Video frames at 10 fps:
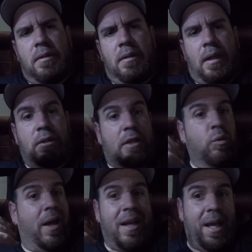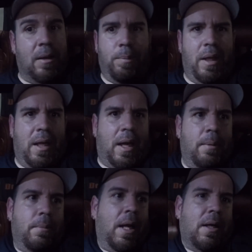That's why I can't complain.
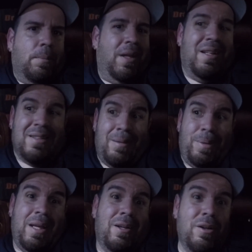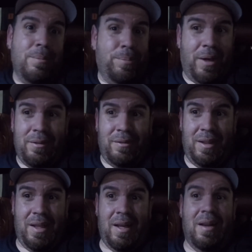I'm not complaining because I paid a good price for the
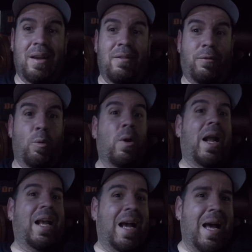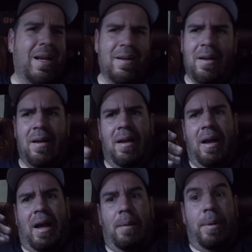kit. For what I got,
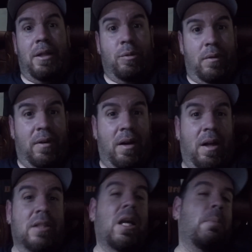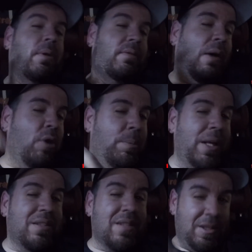I paid $2,500. But if I would have
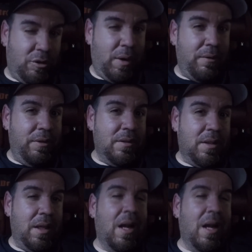paid $6,000 for this kit,